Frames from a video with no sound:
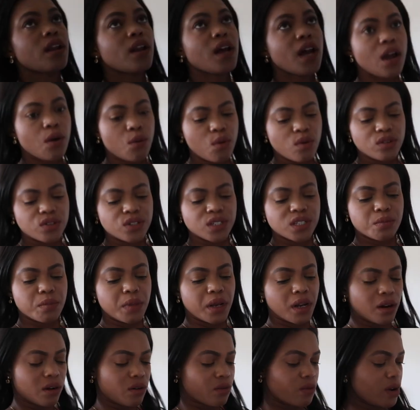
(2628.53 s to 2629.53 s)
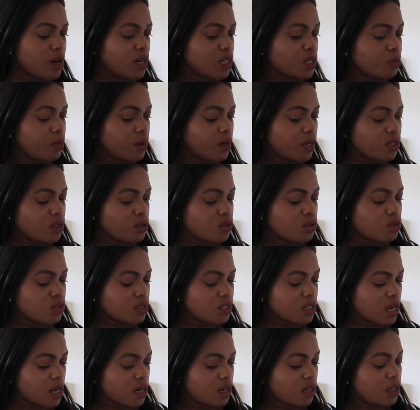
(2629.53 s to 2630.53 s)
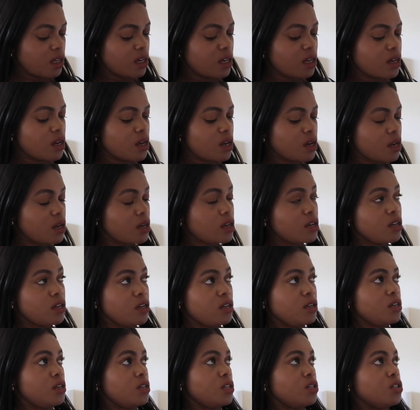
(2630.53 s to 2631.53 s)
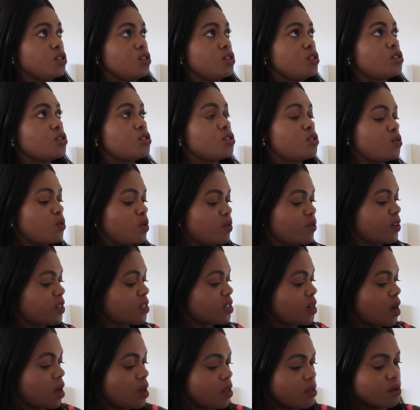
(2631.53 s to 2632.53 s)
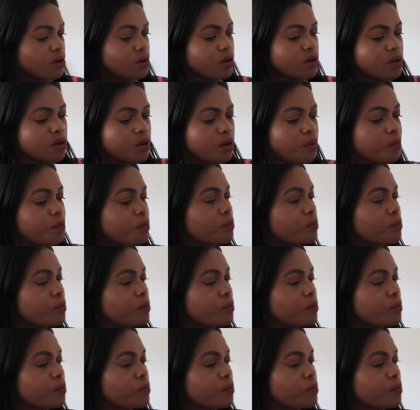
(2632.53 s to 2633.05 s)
I, we just made an arrangement to just kind of like shoot with each other